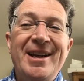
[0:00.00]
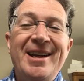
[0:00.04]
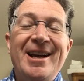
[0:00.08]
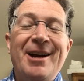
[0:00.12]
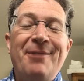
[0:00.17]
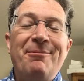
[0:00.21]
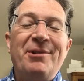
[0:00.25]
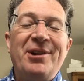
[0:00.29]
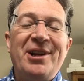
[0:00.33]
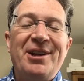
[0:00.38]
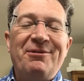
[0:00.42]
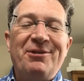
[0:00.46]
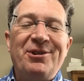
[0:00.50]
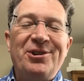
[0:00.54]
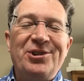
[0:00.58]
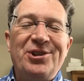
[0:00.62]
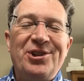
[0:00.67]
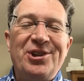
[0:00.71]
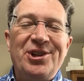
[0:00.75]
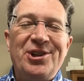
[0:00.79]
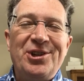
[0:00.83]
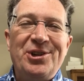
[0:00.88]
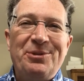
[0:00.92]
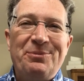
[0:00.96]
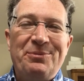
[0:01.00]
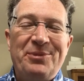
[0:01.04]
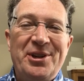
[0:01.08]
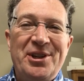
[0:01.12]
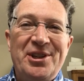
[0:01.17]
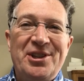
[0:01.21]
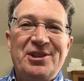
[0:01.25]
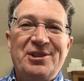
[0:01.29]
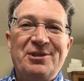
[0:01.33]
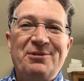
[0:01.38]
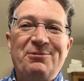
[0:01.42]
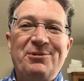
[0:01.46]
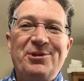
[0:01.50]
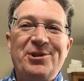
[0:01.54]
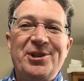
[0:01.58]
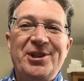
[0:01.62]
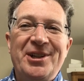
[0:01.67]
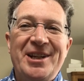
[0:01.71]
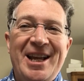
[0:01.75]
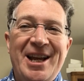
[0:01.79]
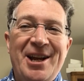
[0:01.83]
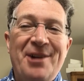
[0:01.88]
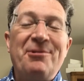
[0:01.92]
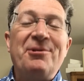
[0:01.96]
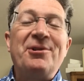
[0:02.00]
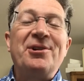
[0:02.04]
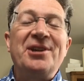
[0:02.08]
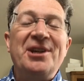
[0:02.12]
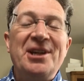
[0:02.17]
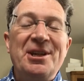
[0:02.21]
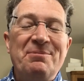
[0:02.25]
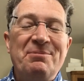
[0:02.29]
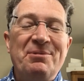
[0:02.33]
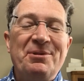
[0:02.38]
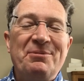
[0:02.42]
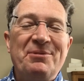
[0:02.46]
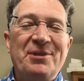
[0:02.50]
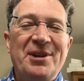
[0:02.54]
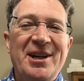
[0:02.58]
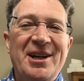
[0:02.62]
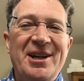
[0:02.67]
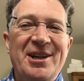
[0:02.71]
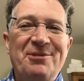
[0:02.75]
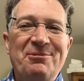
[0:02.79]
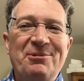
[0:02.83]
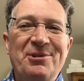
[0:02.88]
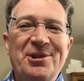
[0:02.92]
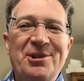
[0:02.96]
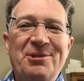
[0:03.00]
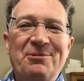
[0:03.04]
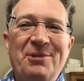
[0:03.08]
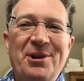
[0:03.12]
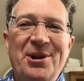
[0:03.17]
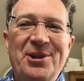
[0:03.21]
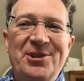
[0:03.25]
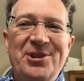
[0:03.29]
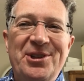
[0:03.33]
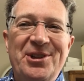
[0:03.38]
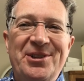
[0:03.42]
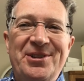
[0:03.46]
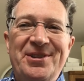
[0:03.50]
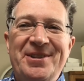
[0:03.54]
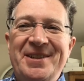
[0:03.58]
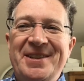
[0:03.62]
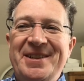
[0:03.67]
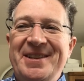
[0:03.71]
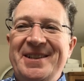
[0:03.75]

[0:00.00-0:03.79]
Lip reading: and we'll have a look at your piece of work now. Keep up the hard work, well done.